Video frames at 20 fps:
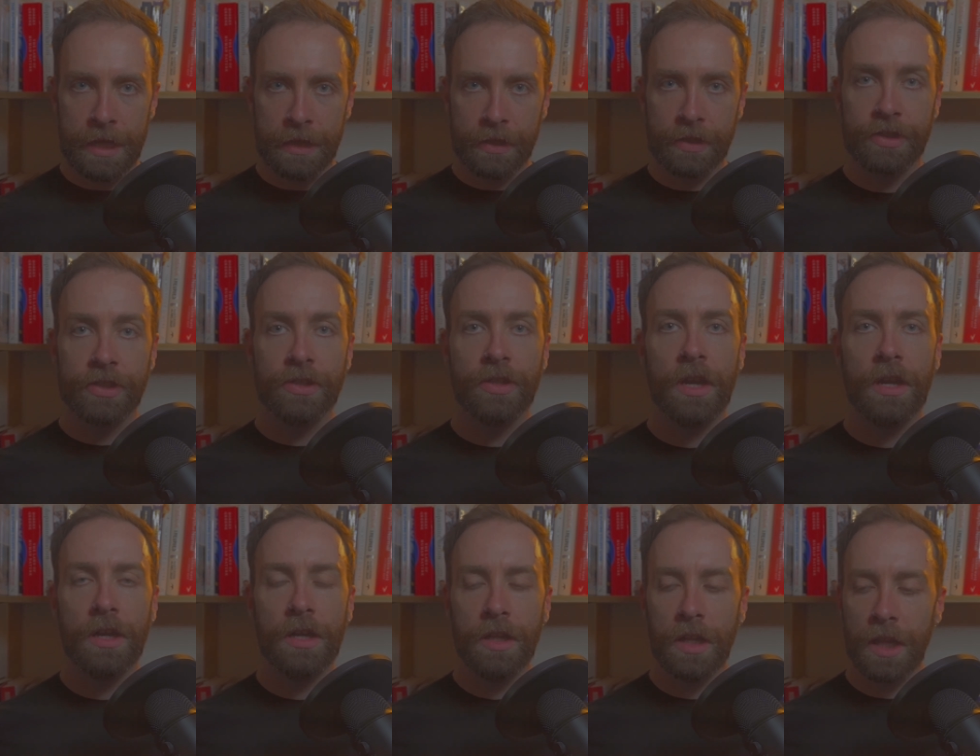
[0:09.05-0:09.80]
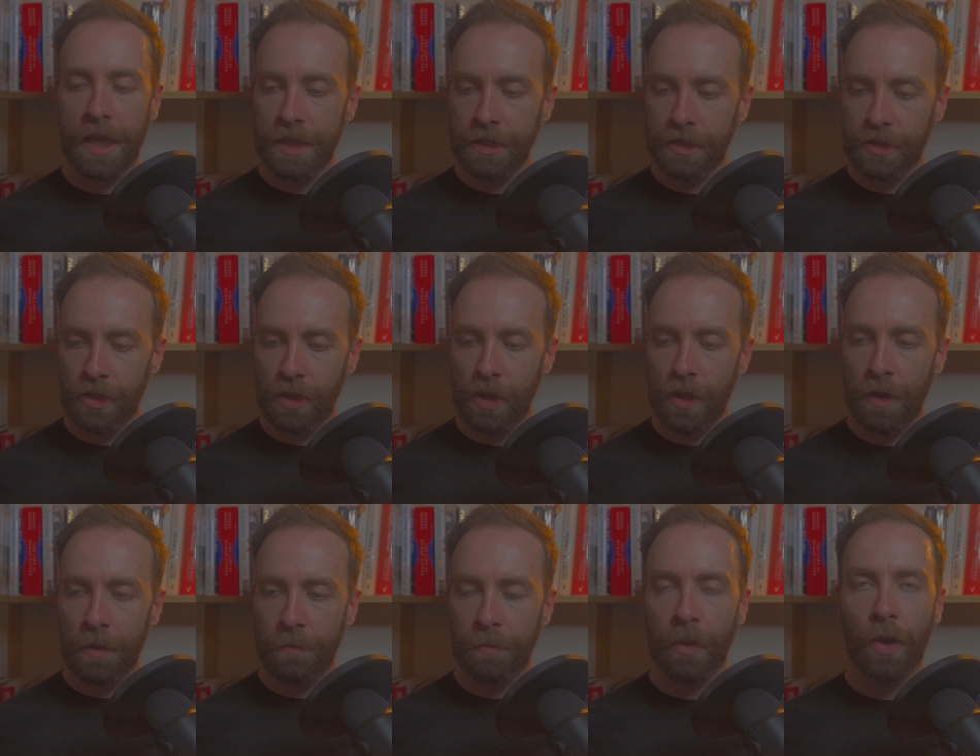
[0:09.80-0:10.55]
The struggle is
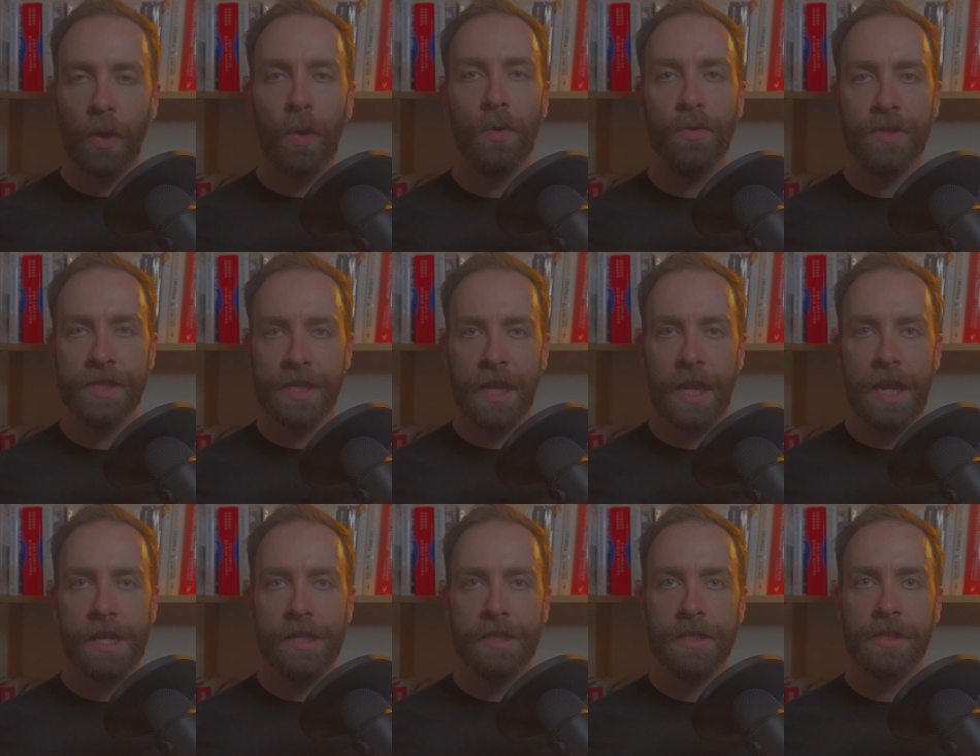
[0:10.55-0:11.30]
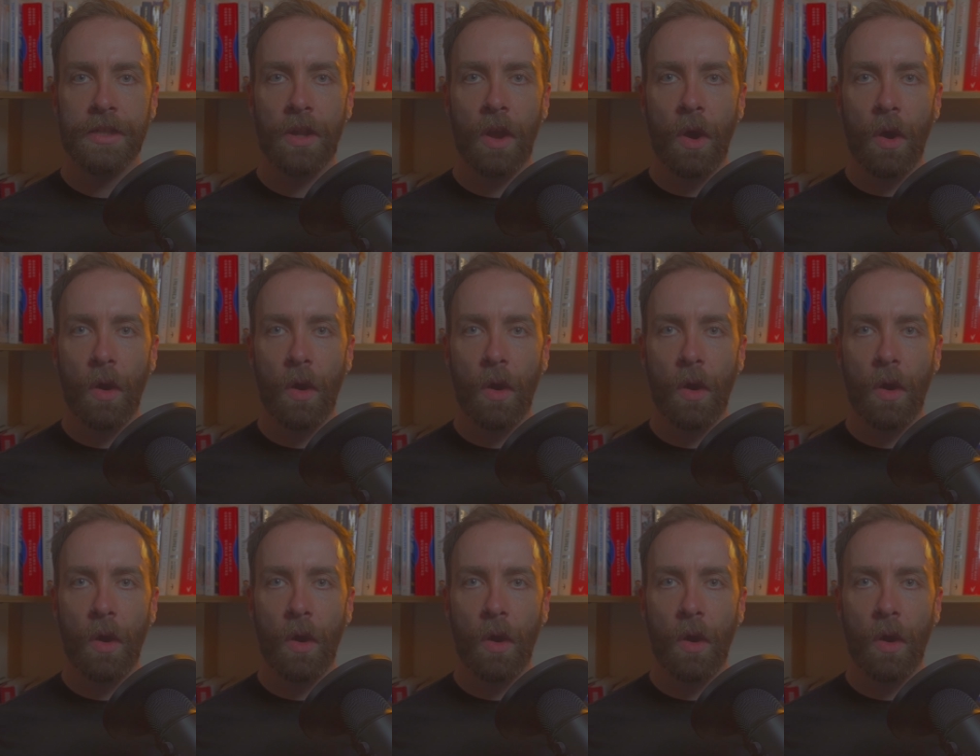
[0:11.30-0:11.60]
the process